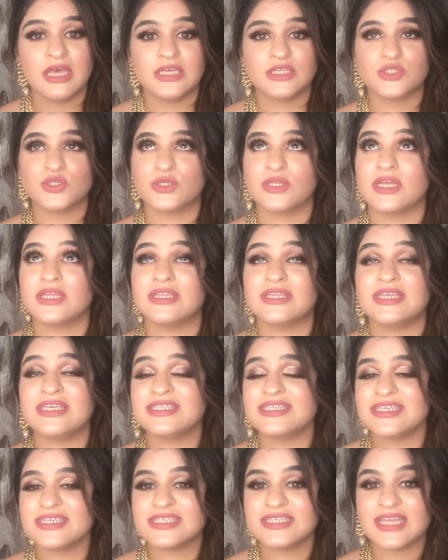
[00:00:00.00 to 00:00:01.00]
So then this
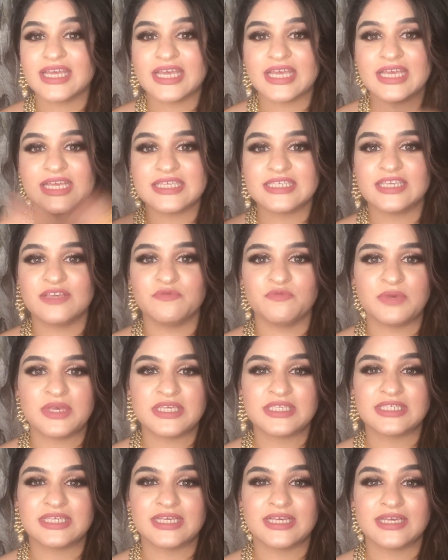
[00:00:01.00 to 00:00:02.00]
is the easy
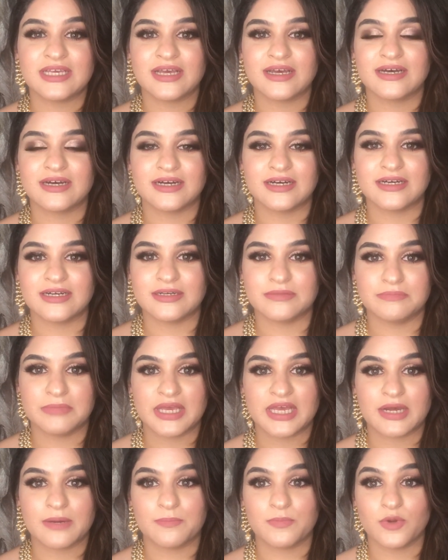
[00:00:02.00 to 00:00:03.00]
peasy
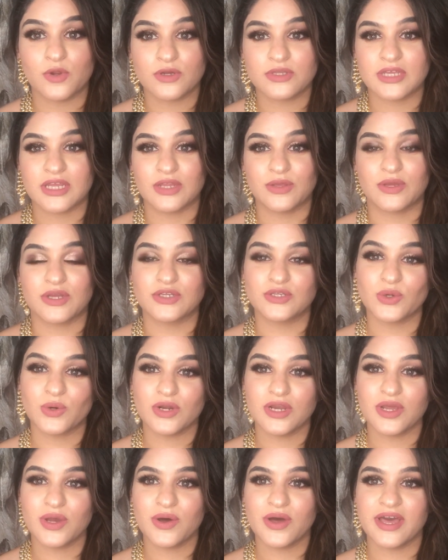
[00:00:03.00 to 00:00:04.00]
makeup look that you can totally
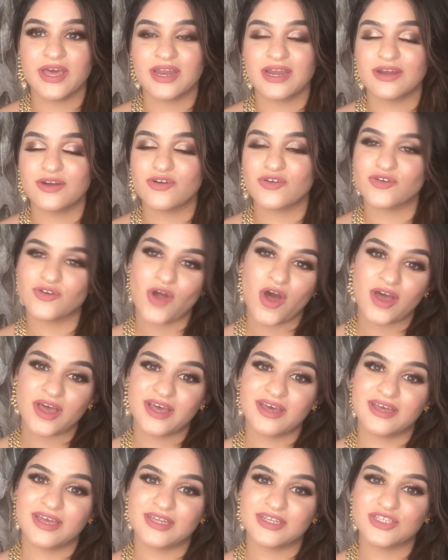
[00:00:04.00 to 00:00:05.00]
go ahead and rock
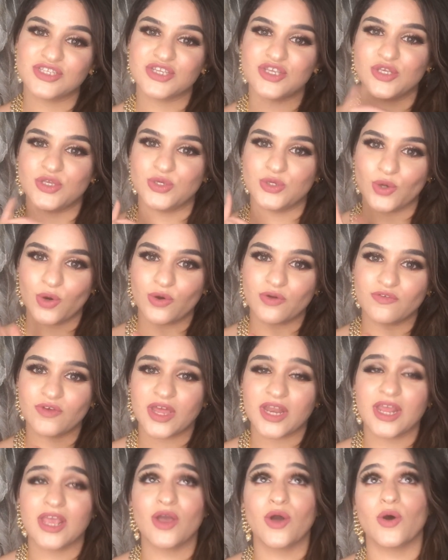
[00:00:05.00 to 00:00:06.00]
your
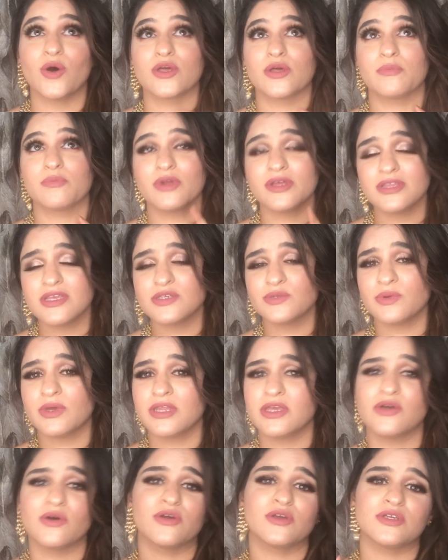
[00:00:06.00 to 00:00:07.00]
wedding or your brother's
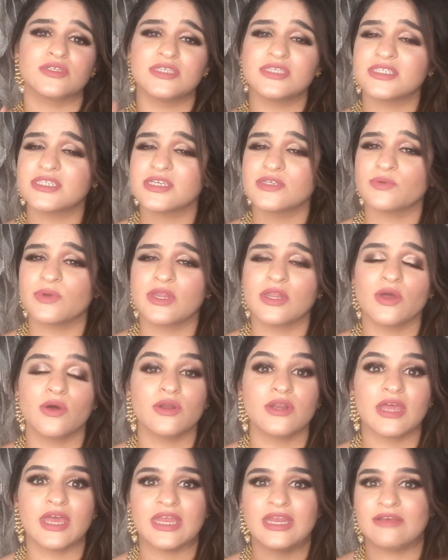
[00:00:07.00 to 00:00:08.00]
wedding or your sister's wedding or
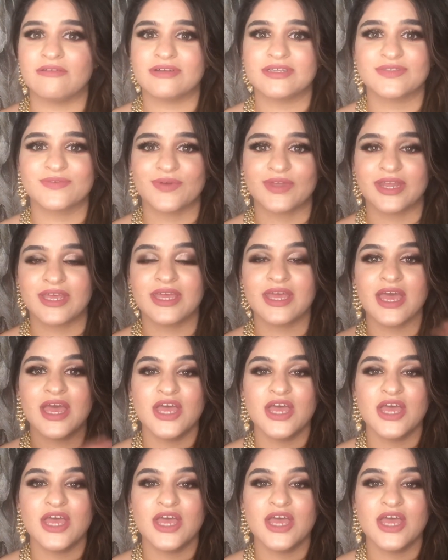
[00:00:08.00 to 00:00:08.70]
anyone's wedding.